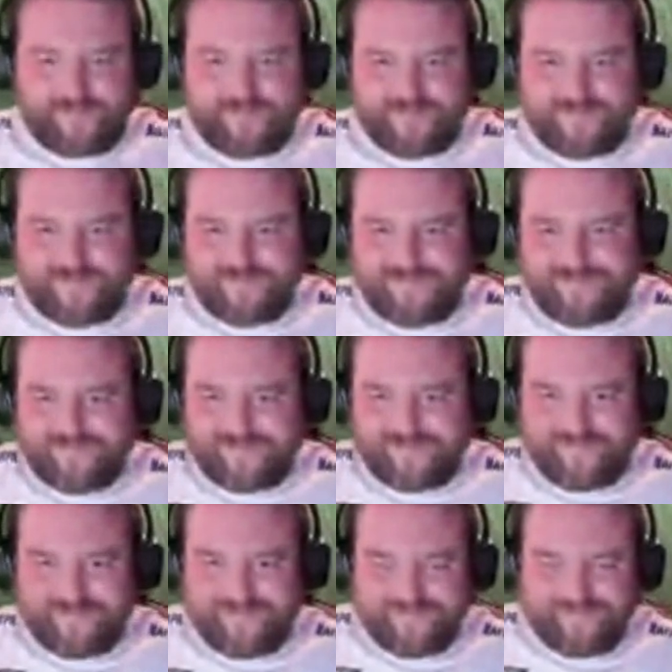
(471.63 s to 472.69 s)

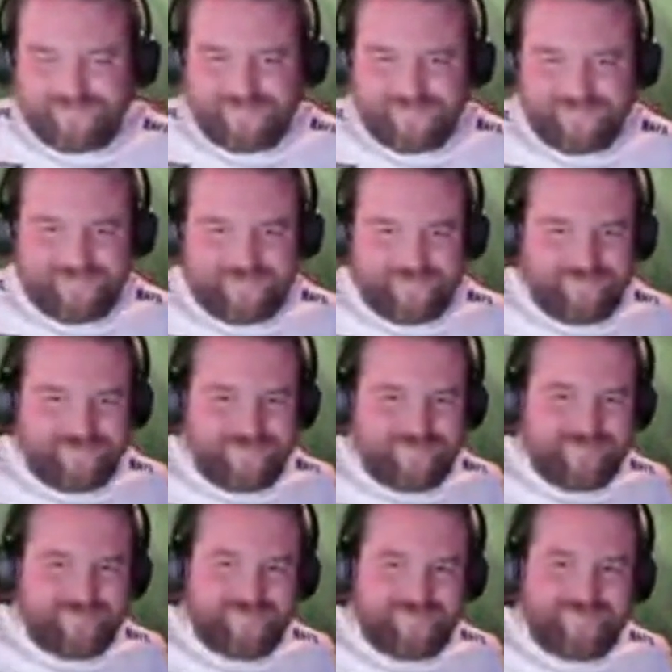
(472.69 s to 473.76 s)

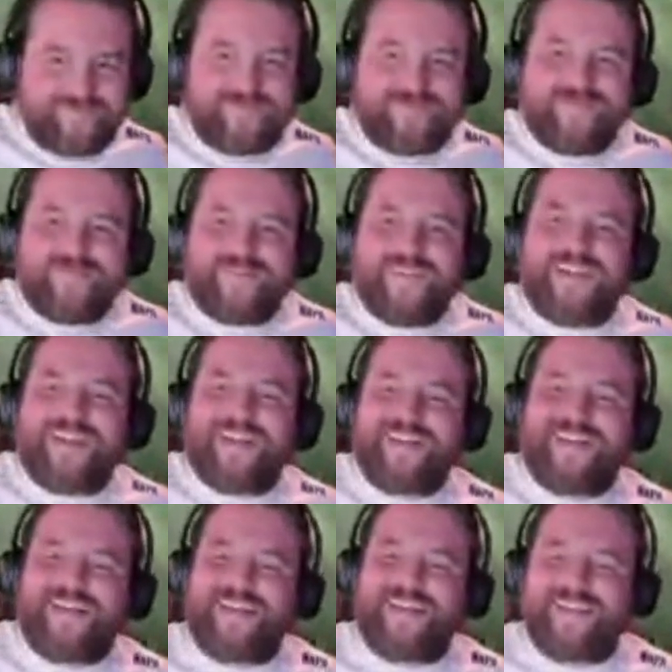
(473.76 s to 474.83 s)
This person isn't speaking.